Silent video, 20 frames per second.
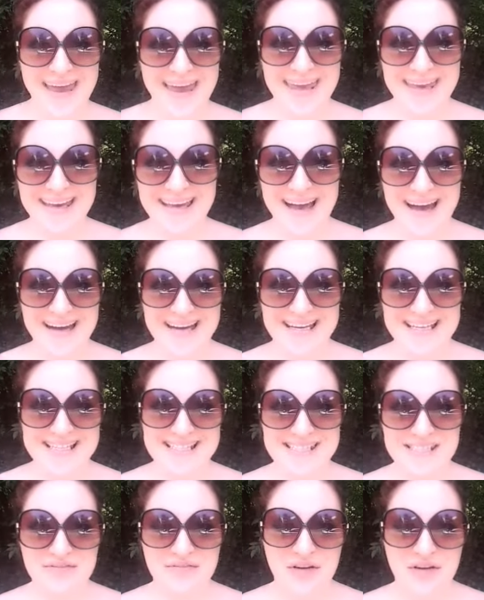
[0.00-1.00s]
Hey
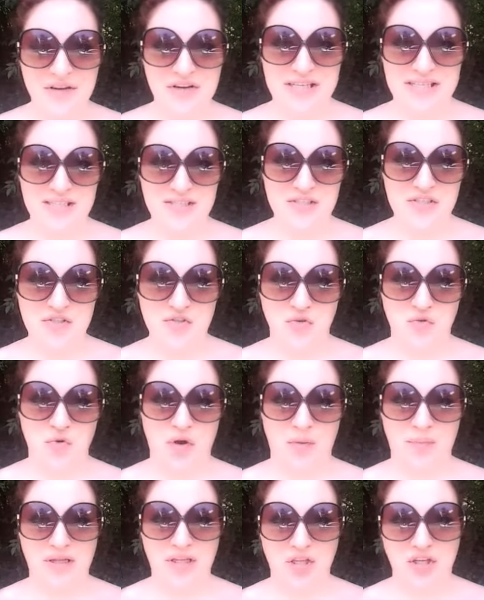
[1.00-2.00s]
guys, a very
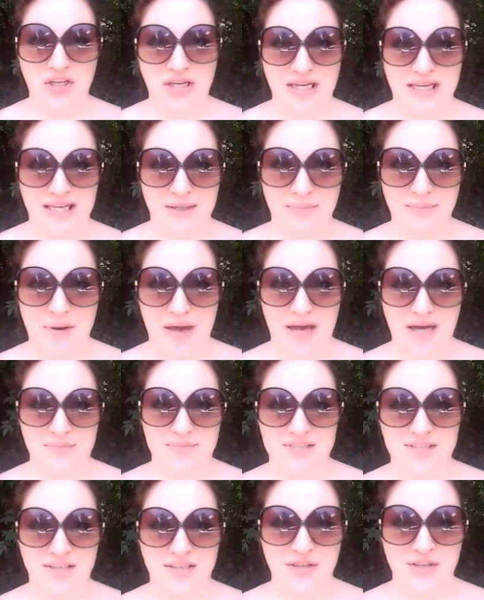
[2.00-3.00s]
scrubby looking
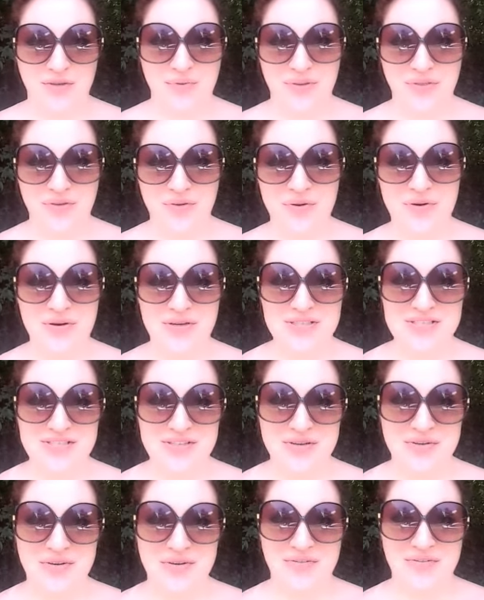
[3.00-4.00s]
Babs here with your
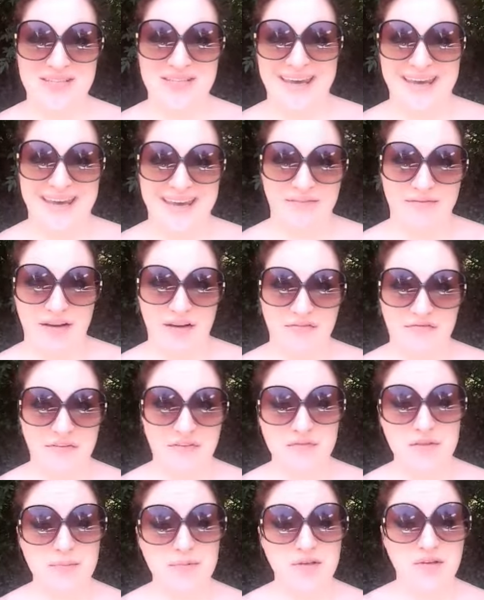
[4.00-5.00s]
joke of the day. I've got
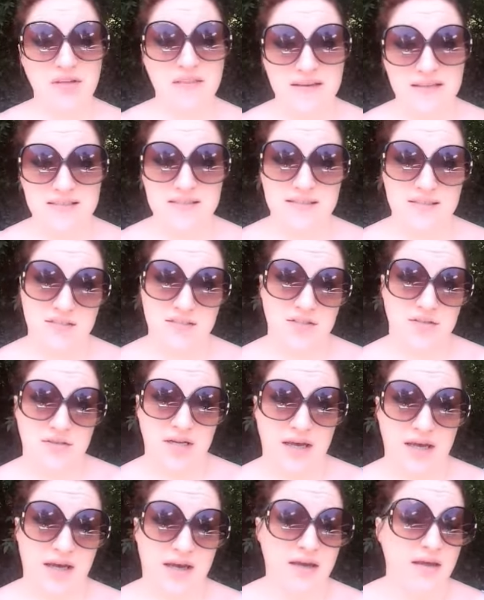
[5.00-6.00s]
50 million things to do
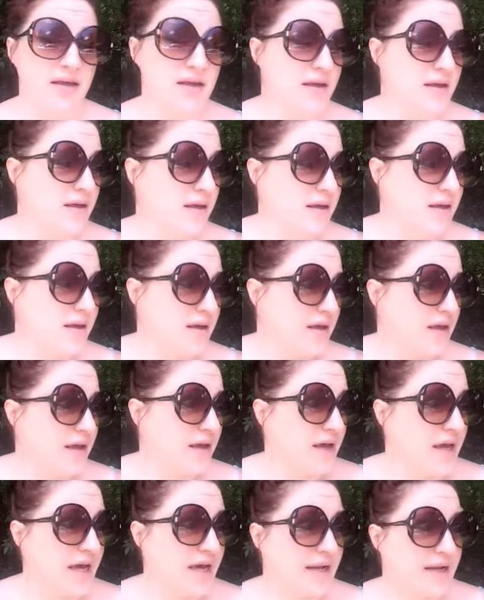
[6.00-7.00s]
today,
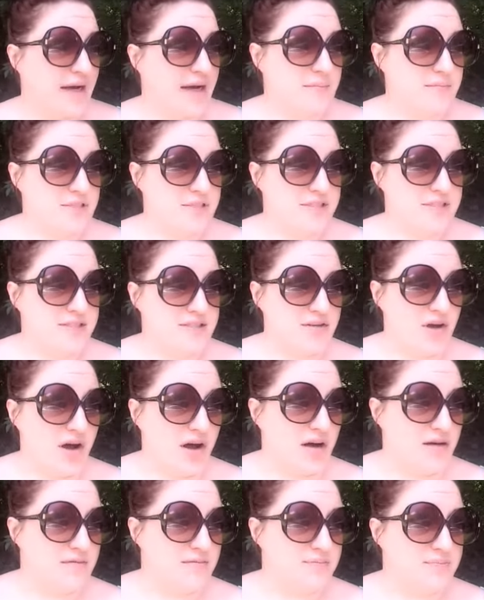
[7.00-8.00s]
and I'm just
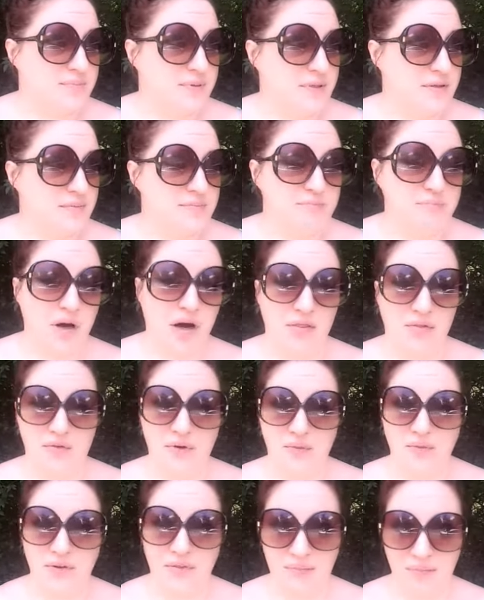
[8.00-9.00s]
not
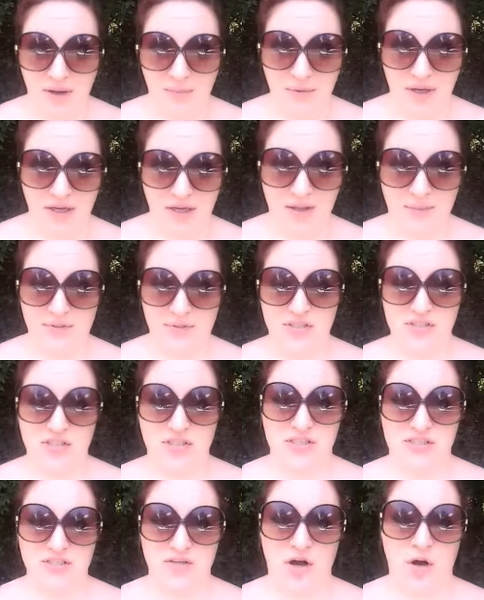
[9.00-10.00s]
bothering with my makeup, and
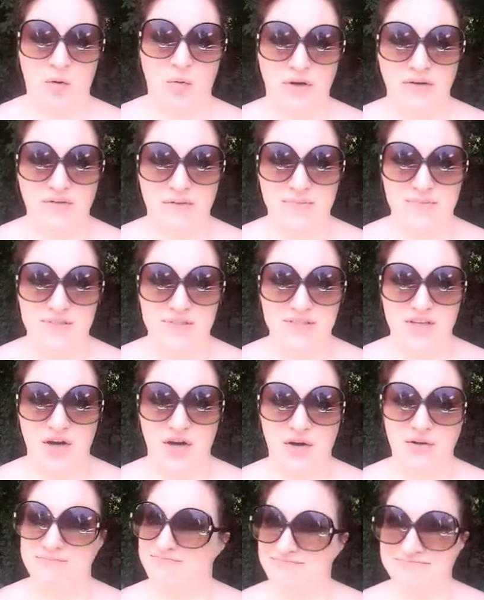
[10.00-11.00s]
shit is not one of them.
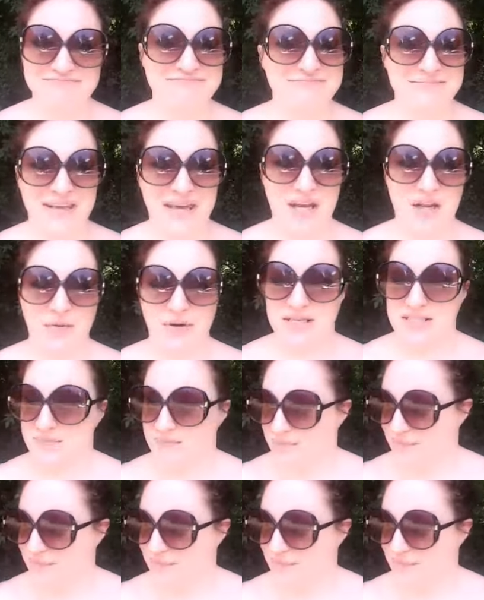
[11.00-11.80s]
So, anyways,